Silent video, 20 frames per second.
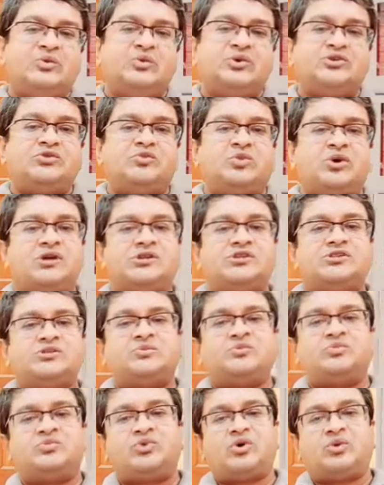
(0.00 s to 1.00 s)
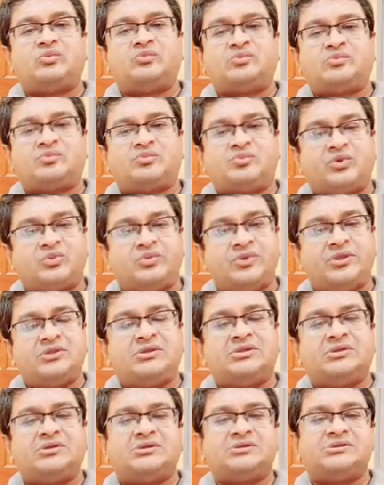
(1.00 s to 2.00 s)
which wise
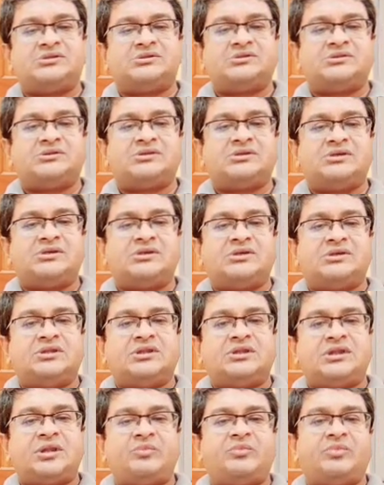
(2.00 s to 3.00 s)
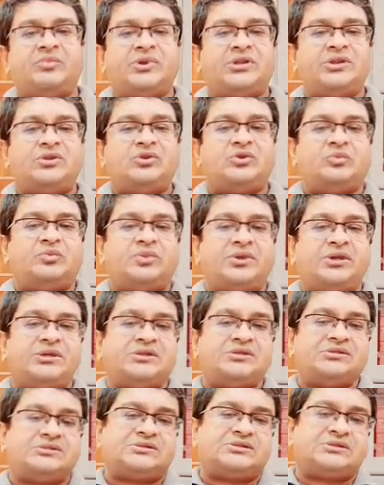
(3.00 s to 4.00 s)
Prometheus tempered into
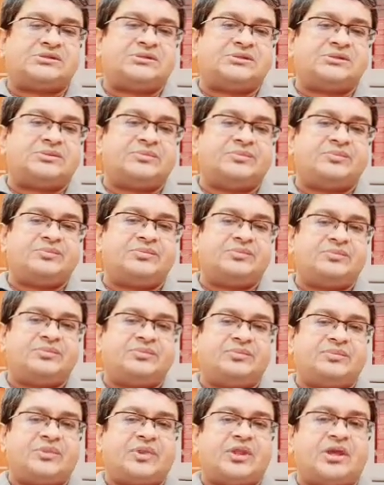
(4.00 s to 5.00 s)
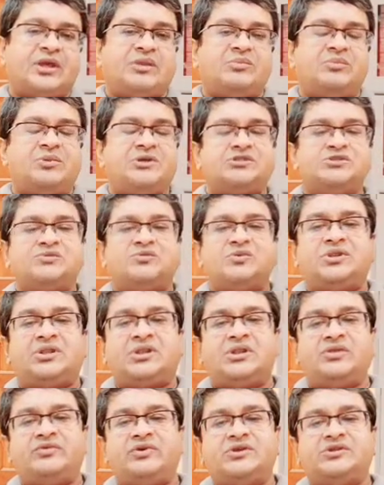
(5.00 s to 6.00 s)
paste and mixed
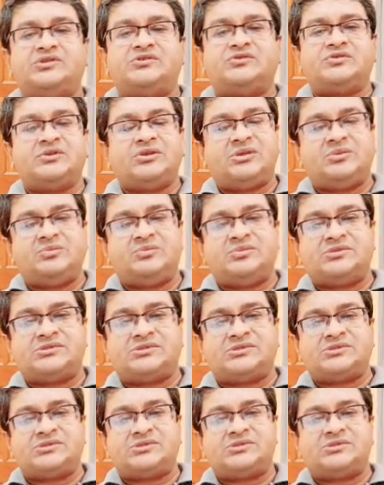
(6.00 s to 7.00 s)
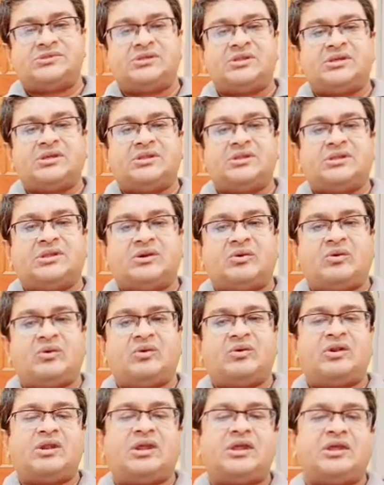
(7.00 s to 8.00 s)
with living streams, the
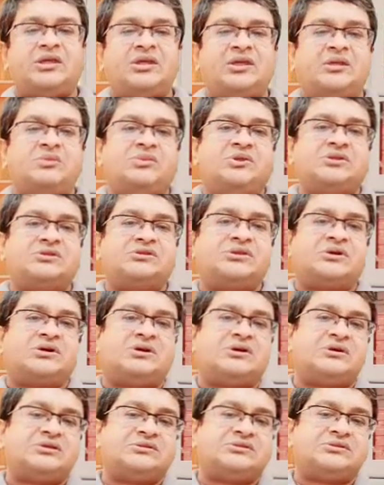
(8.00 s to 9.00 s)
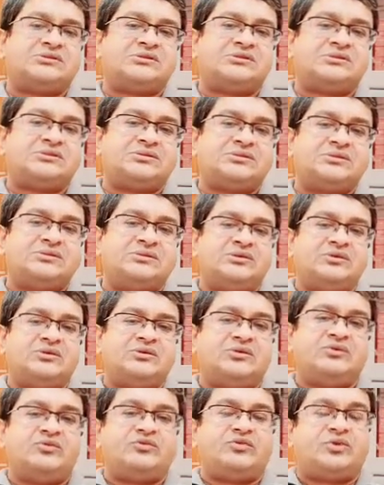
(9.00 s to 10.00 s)
godlike image cast.
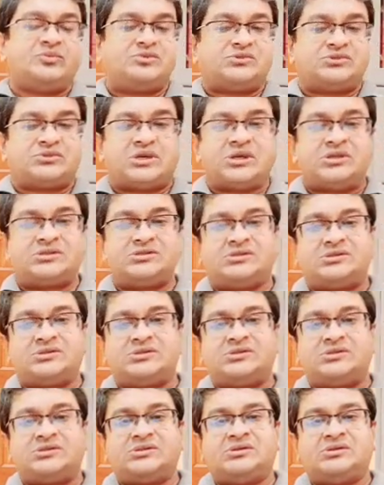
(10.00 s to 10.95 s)
From such